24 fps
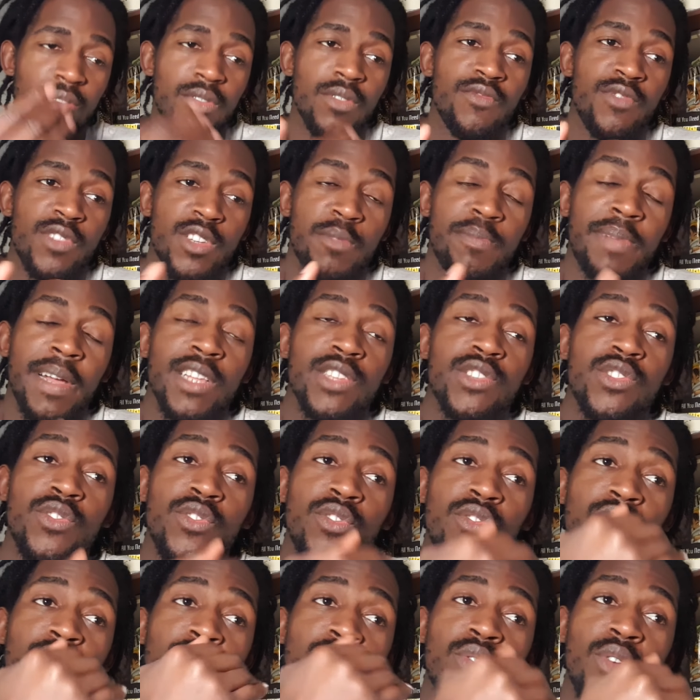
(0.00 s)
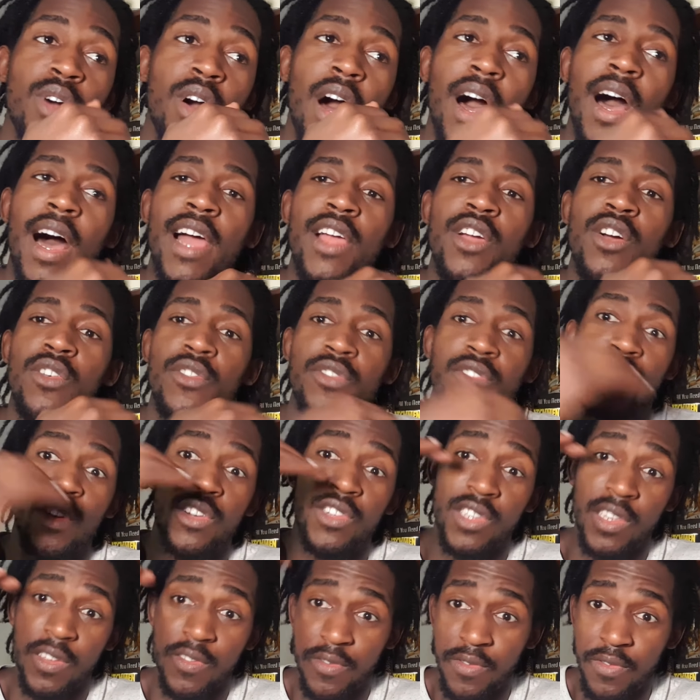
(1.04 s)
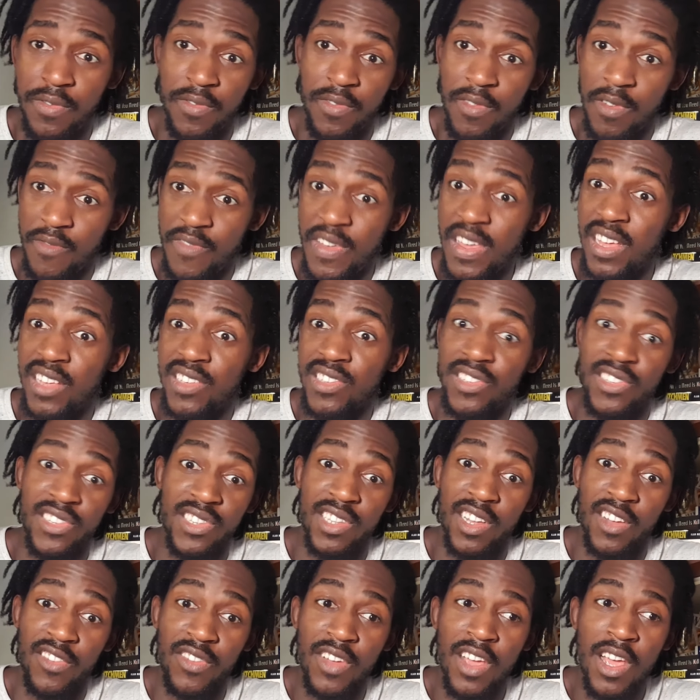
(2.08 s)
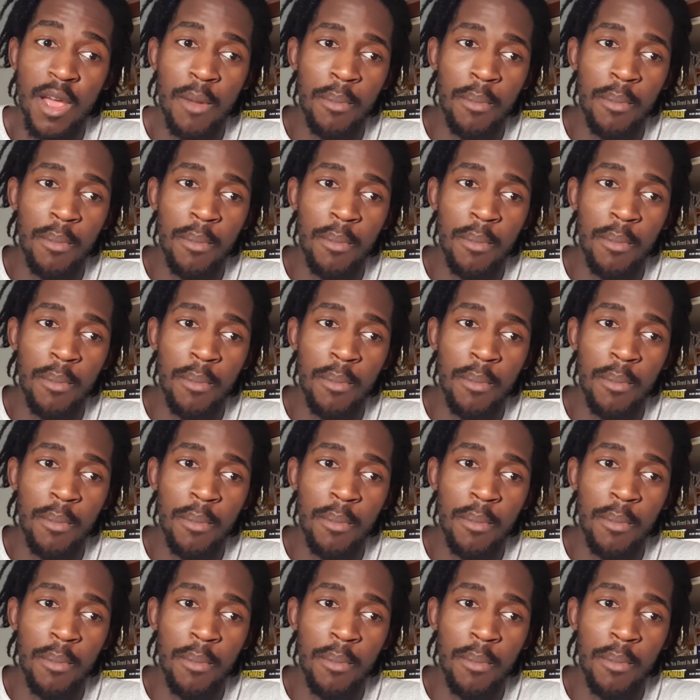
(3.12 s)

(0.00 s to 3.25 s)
respect to high authoritative figures and stuff.